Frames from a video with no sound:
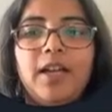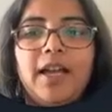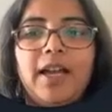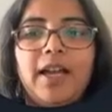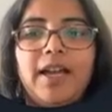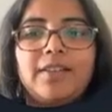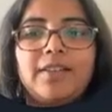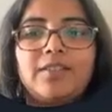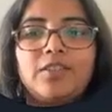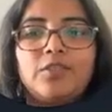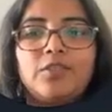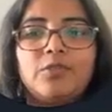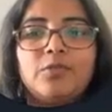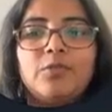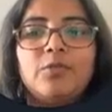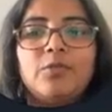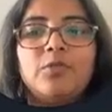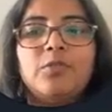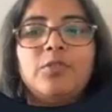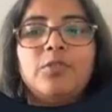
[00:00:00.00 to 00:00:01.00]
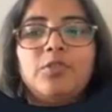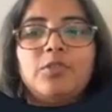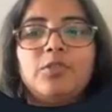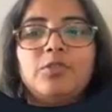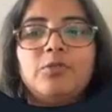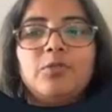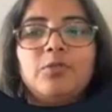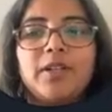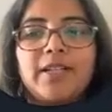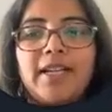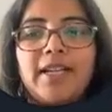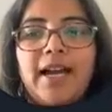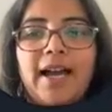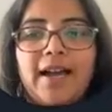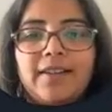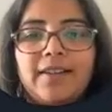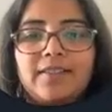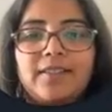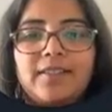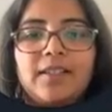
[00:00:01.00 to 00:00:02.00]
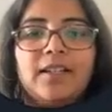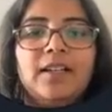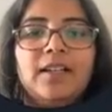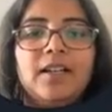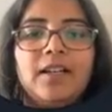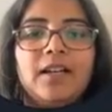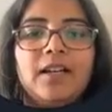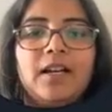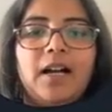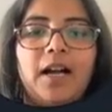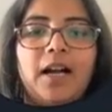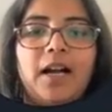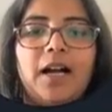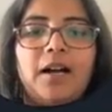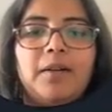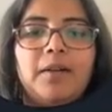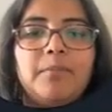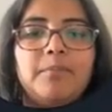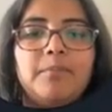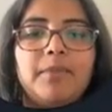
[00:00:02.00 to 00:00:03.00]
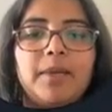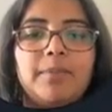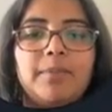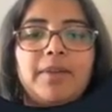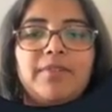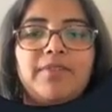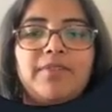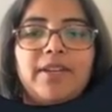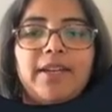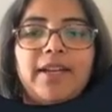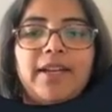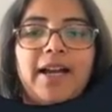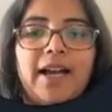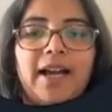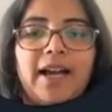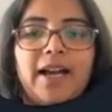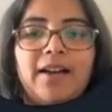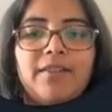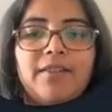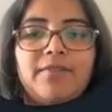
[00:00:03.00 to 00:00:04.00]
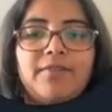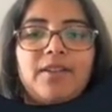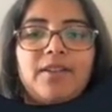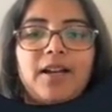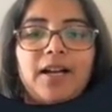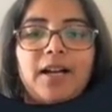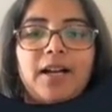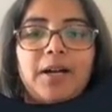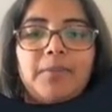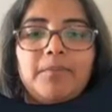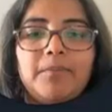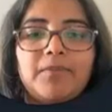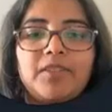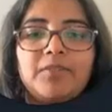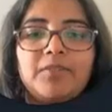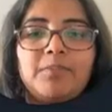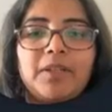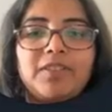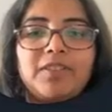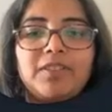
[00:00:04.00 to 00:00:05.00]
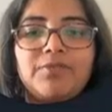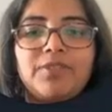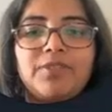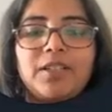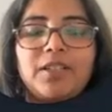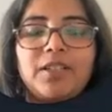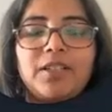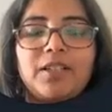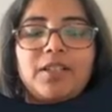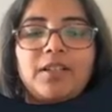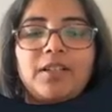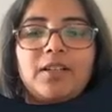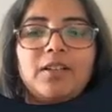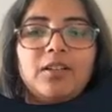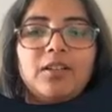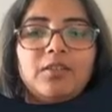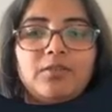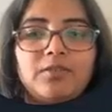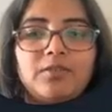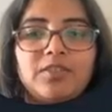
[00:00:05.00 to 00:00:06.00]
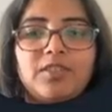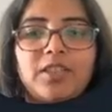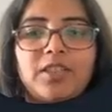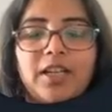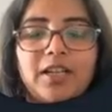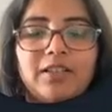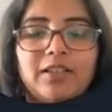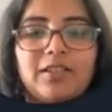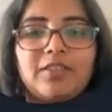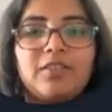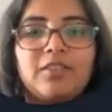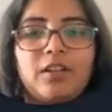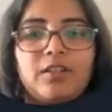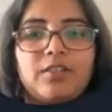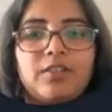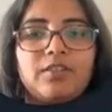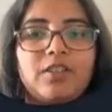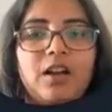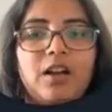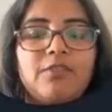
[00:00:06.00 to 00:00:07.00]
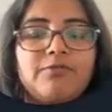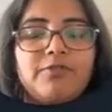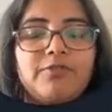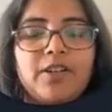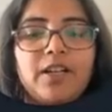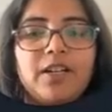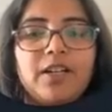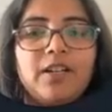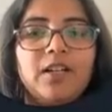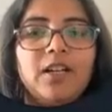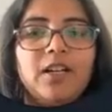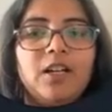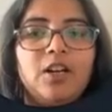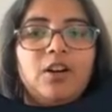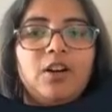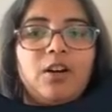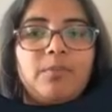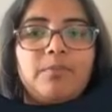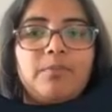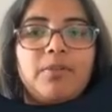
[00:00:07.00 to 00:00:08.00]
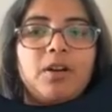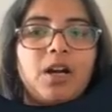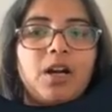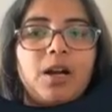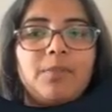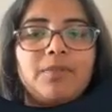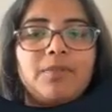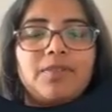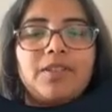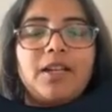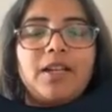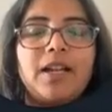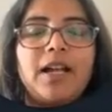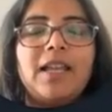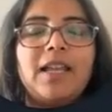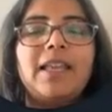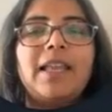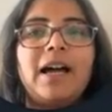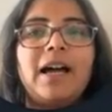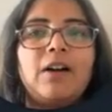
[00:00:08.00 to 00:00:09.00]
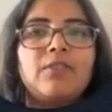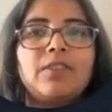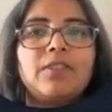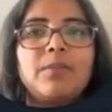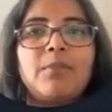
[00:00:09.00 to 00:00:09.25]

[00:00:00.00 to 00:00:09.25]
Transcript: as you do a task, maybe we have specific skills or software or prompts that allow the